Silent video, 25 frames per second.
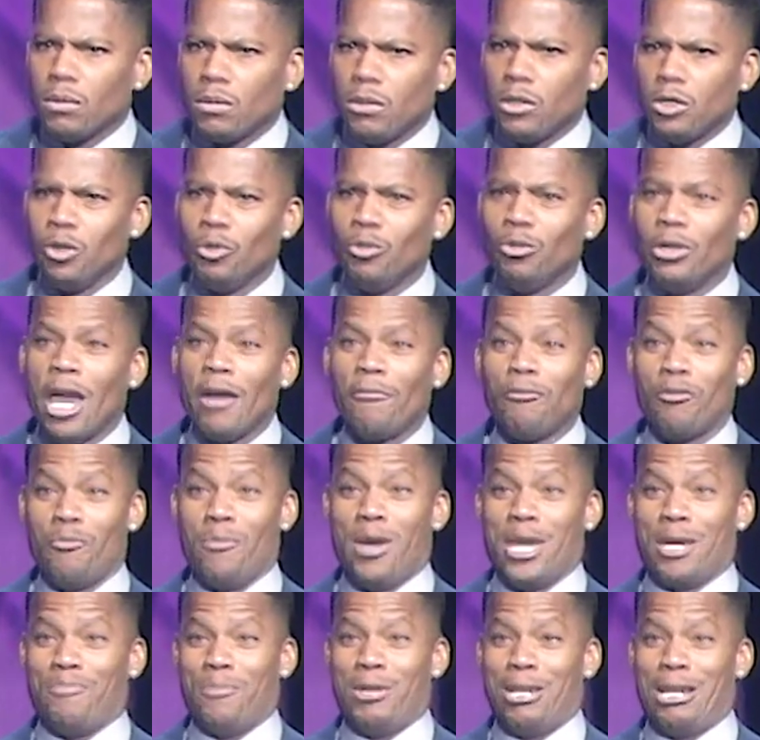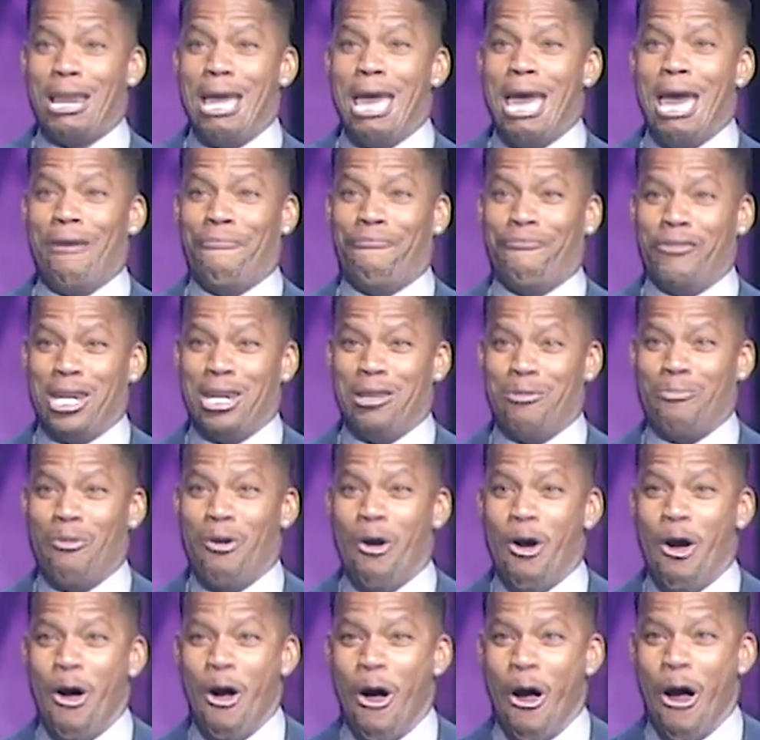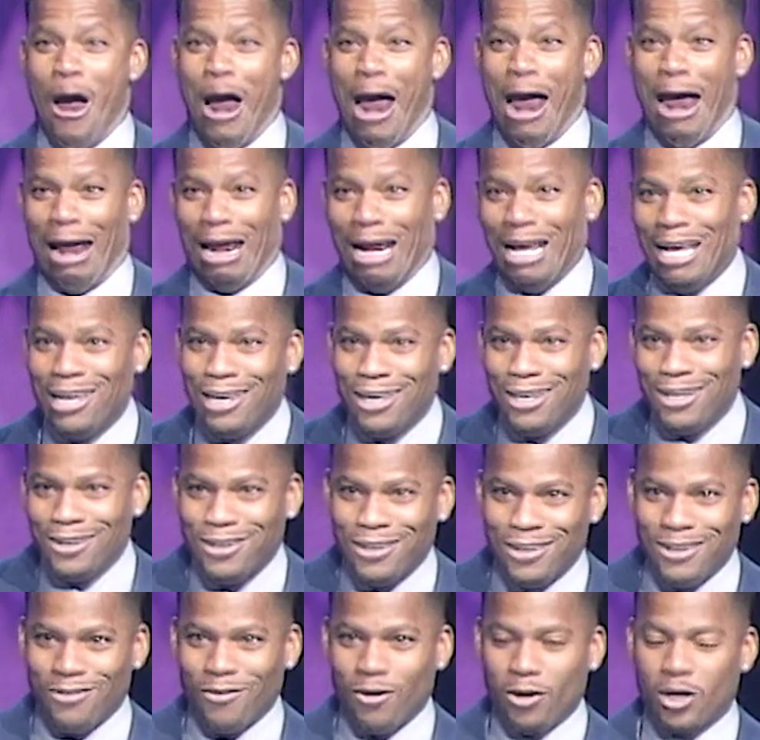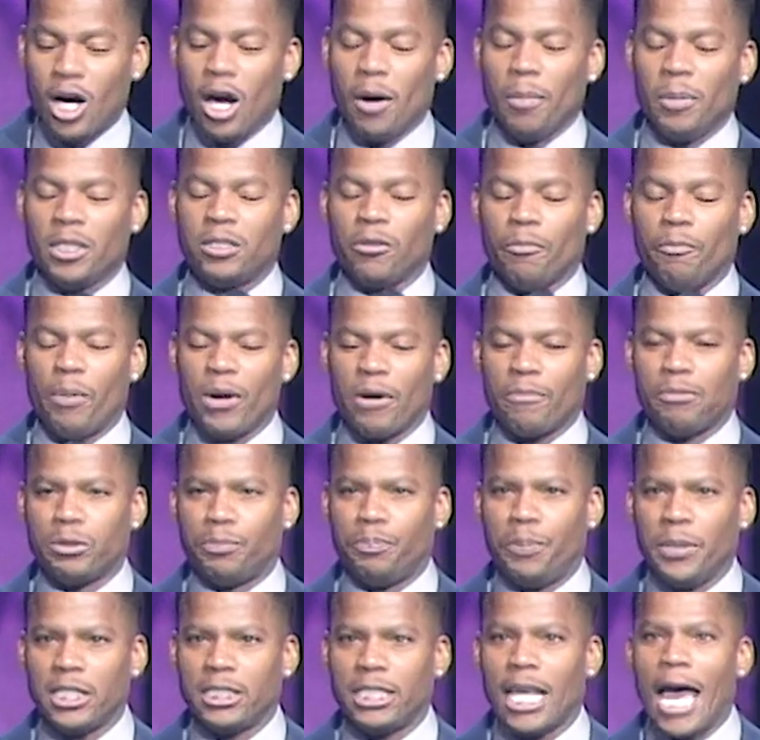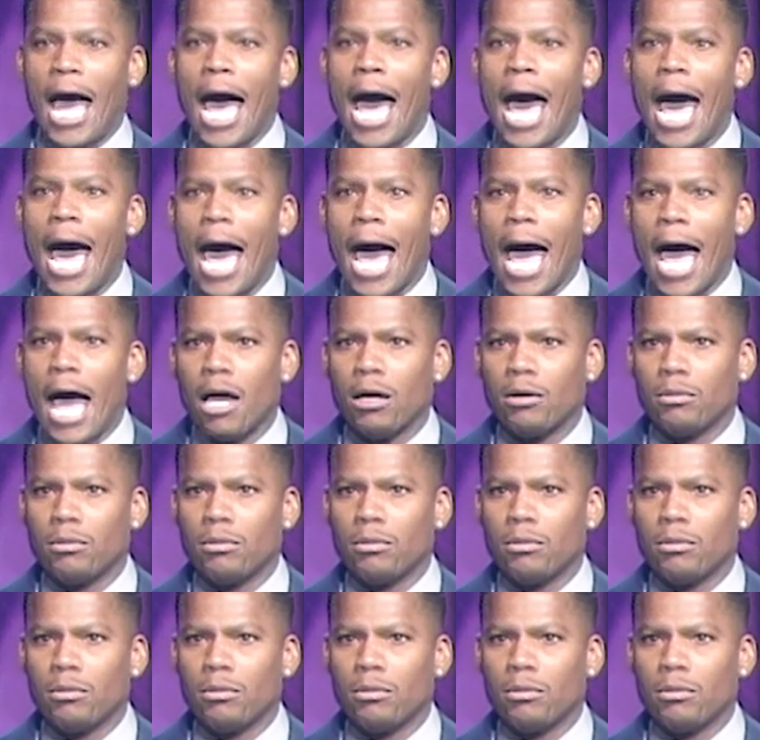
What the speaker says: You never make me laugh anymore. Well, cook me some breakfast, bitch. Ha ha.